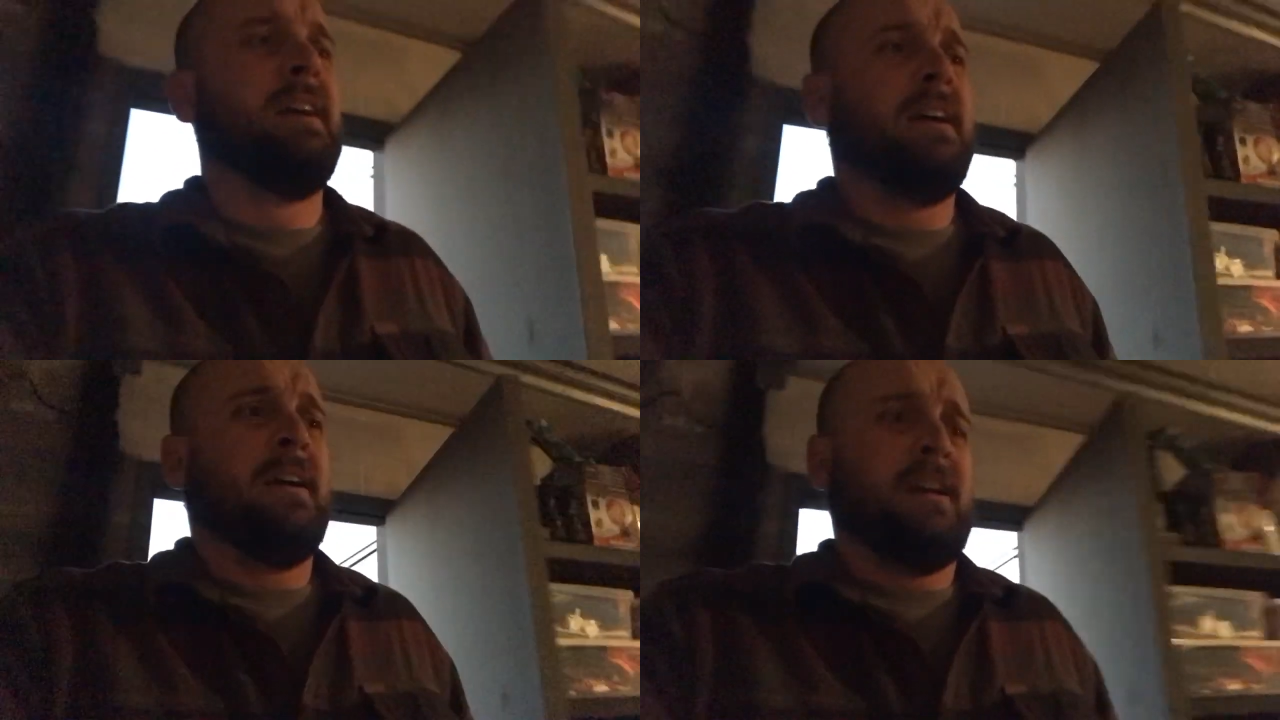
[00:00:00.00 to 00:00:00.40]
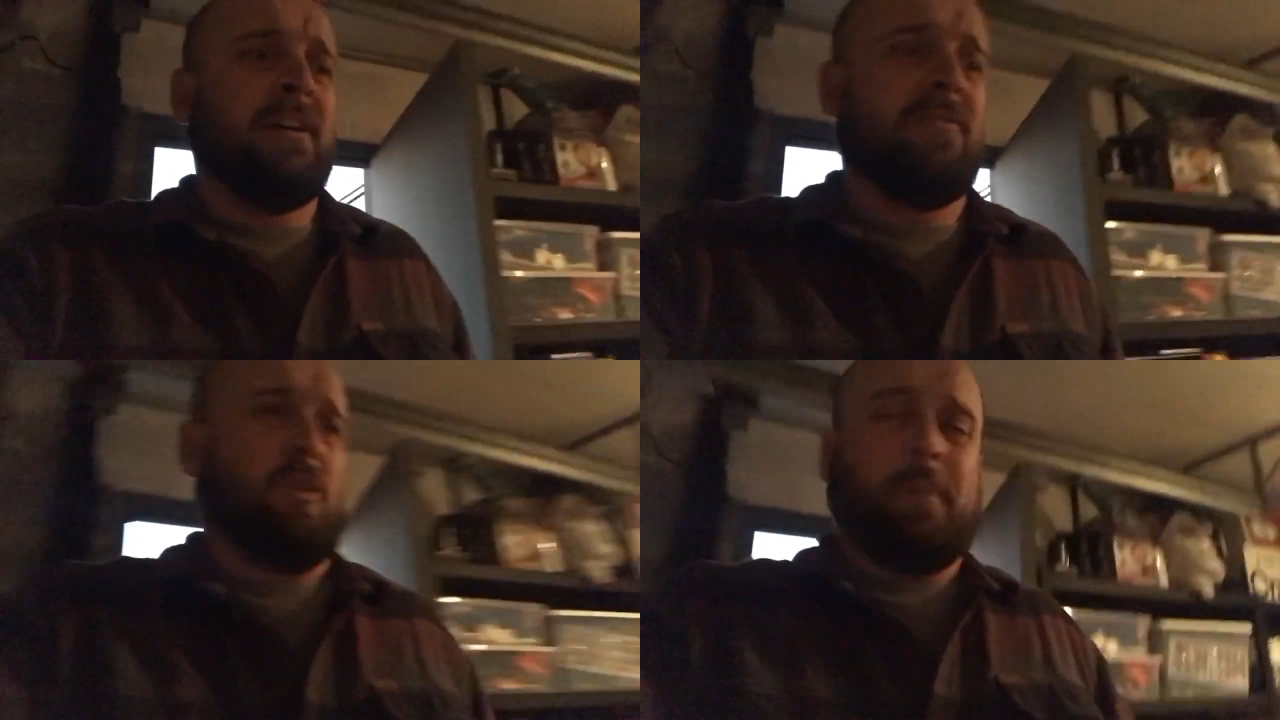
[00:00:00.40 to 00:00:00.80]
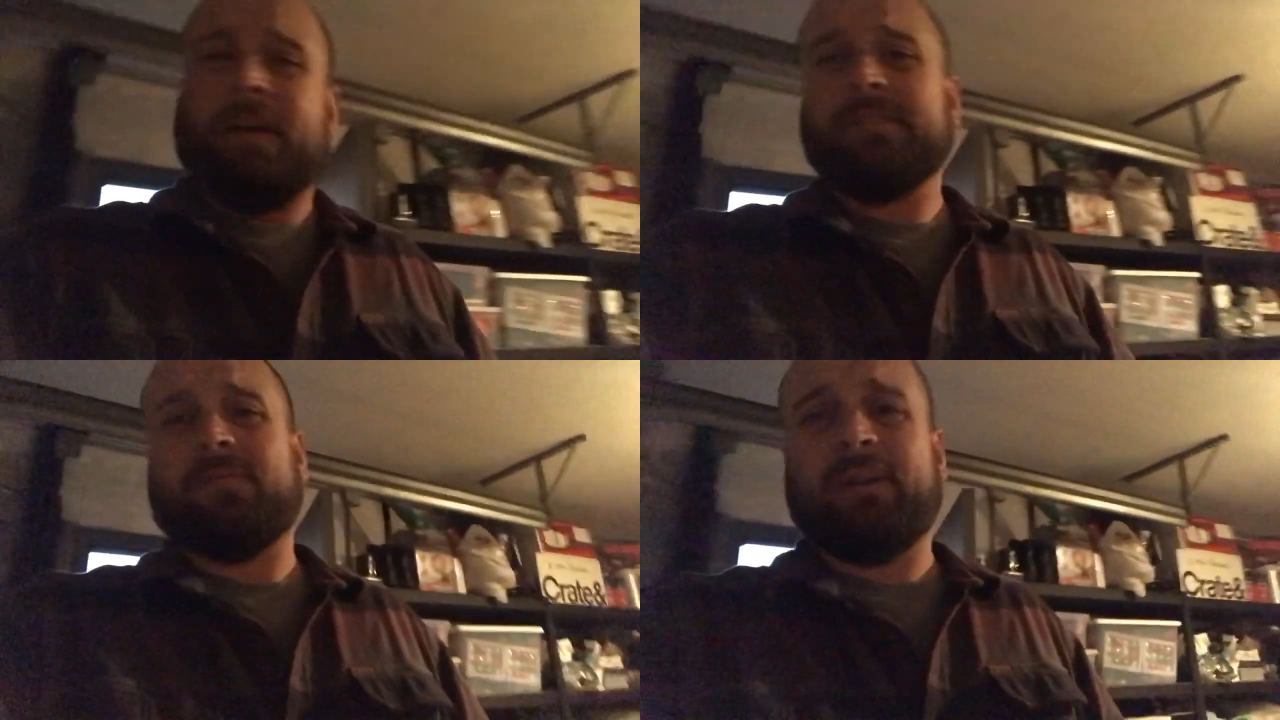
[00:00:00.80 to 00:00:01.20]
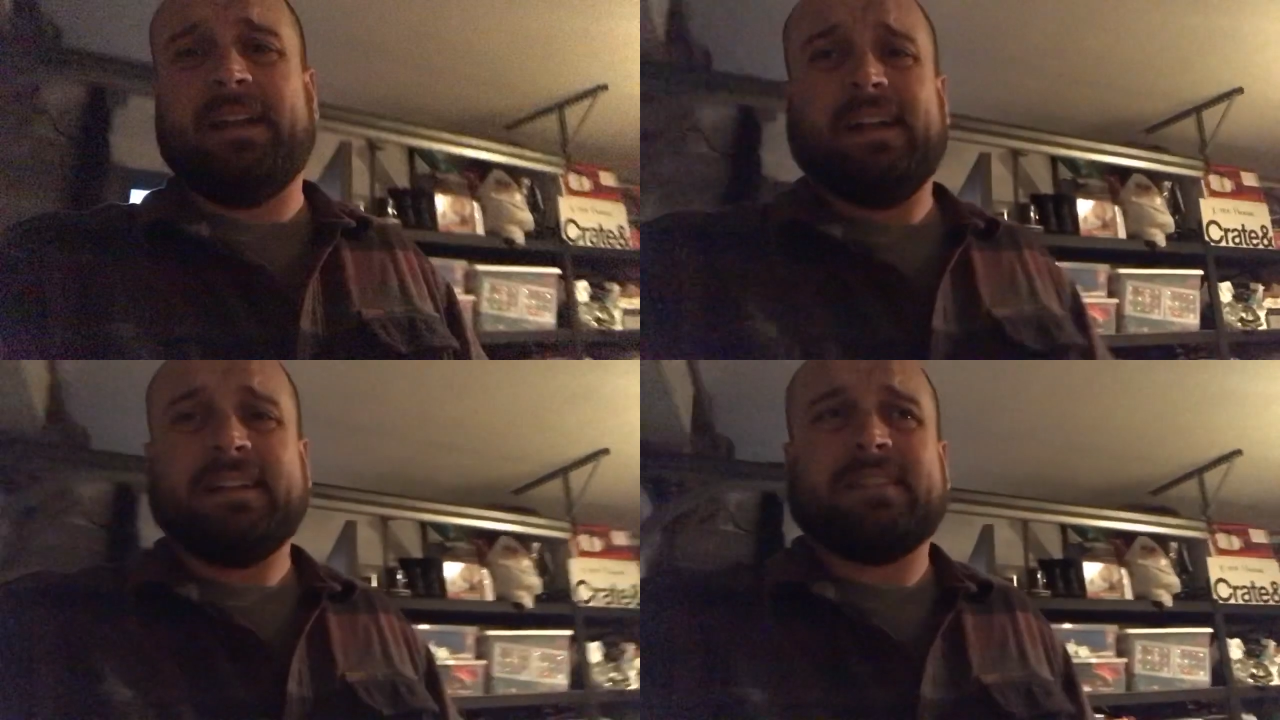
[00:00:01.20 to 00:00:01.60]
4 pounds of Red
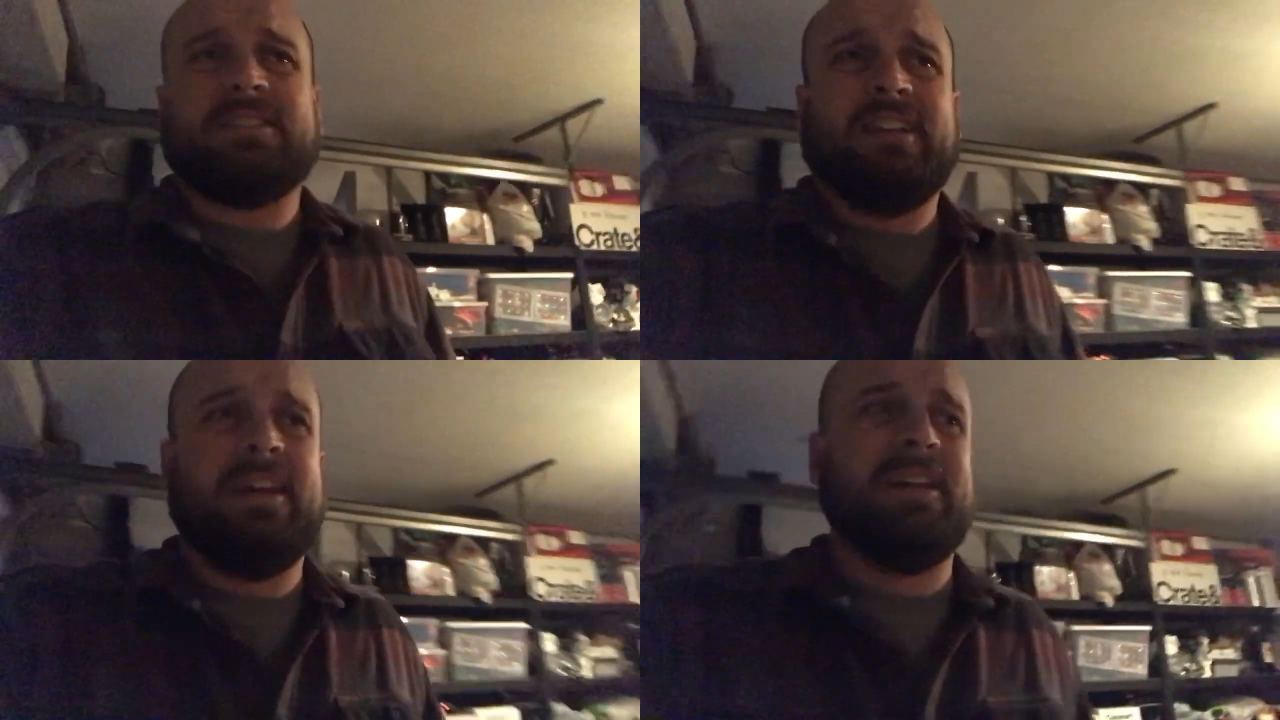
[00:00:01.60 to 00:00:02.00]
X,